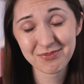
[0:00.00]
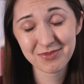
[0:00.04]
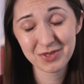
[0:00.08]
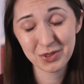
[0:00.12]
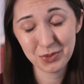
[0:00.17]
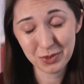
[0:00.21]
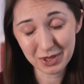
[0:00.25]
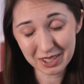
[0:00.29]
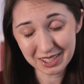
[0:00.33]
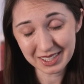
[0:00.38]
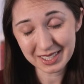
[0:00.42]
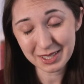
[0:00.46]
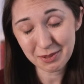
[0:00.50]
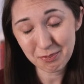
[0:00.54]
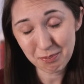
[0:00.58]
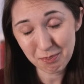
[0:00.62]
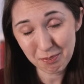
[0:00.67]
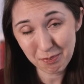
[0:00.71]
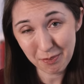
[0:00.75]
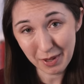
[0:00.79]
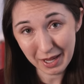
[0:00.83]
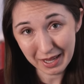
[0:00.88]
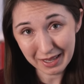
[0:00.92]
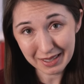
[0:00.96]
Well, it
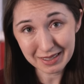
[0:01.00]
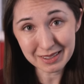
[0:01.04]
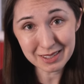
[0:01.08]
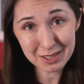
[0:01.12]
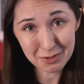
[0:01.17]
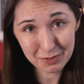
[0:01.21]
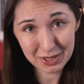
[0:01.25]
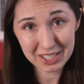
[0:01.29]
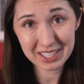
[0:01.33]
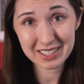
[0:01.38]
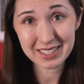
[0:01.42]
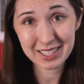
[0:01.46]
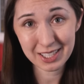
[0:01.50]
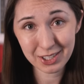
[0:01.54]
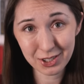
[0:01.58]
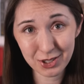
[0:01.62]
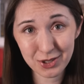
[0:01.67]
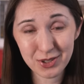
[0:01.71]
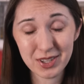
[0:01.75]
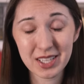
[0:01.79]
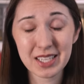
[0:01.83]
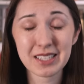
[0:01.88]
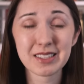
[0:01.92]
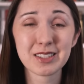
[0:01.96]
pains me to tell you
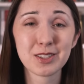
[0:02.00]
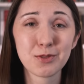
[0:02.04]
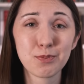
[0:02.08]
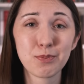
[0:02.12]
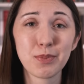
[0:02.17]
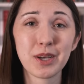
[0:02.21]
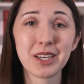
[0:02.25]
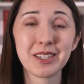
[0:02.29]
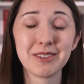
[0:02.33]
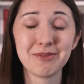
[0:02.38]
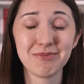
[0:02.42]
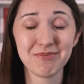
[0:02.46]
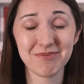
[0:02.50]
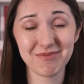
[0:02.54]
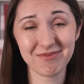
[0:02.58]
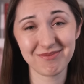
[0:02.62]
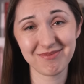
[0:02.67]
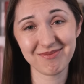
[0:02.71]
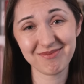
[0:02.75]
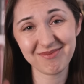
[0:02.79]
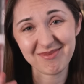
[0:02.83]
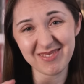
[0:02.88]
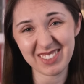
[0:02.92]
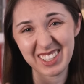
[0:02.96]
this, but
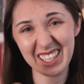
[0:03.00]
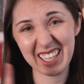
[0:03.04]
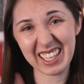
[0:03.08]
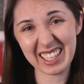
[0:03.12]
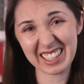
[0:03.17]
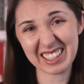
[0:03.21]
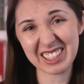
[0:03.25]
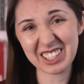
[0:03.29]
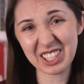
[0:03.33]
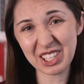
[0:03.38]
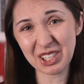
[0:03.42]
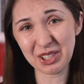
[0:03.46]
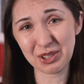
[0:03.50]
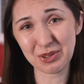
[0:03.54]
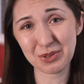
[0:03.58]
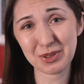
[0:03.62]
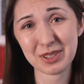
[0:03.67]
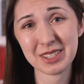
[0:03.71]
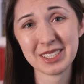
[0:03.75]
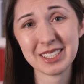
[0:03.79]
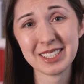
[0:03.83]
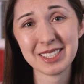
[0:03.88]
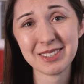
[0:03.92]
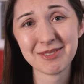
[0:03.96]
it's you.
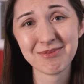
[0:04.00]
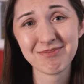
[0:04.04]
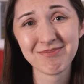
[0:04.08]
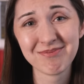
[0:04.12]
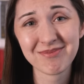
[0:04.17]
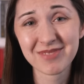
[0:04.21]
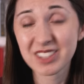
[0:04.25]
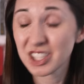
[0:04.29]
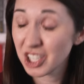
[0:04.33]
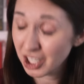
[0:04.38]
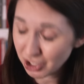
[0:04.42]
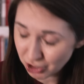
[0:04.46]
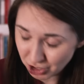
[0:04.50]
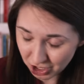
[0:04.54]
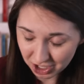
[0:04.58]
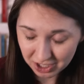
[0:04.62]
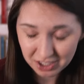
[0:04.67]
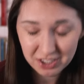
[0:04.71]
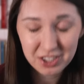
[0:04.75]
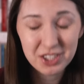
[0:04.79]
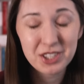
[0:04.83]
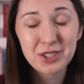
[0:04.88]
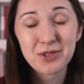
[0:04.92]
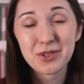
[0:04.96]
It's not
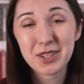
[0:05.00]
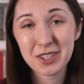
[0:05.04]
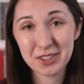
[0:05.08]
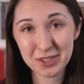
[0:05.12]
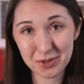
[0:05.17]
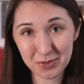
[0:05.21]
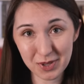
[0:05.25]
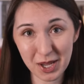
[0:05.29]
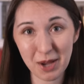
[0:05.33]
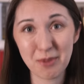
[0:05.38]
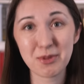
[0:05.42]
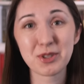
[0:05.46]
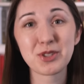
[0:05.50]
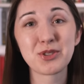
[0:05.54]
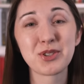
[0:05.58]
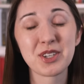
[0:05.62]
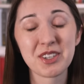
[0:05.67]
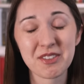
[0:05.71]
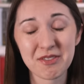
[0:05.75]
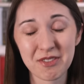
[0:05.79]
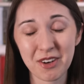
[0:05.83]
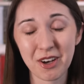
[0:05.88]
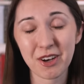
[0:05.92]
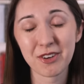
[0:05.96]
just you, there's some chemistry
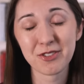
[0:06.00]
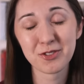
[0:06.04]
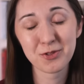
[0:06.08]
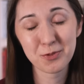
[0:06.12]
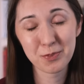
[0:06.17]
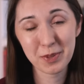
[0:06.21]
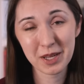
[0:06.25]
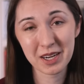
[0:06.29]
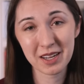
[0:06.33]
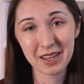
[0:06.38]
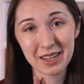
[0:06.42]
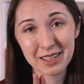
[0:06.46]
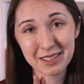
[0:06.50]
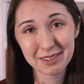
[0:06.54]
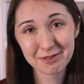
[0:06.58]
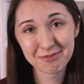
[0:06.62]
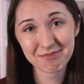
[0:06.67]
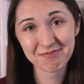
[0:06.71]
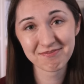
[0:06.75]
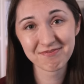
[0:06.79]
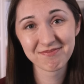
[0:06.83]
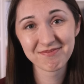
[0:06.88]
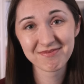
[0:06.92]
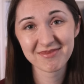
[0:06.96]
involved, but
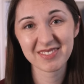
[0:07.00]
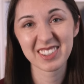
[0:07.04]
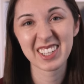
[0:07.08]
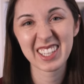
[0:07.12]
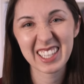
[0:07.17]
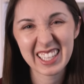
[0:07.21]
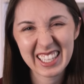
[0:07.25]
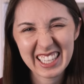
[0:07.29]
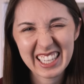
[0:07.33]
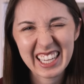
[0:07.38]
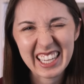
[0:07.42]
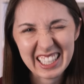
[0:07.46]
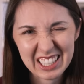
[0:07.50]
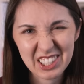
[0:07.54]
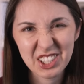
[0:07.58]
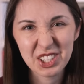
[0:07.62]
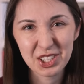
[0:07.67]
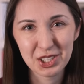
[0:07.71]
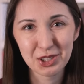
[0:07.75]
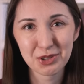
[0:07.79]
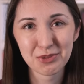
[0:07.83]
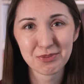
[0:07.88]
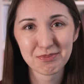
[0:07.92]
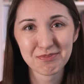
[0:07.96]
it's
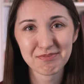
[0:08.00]
you.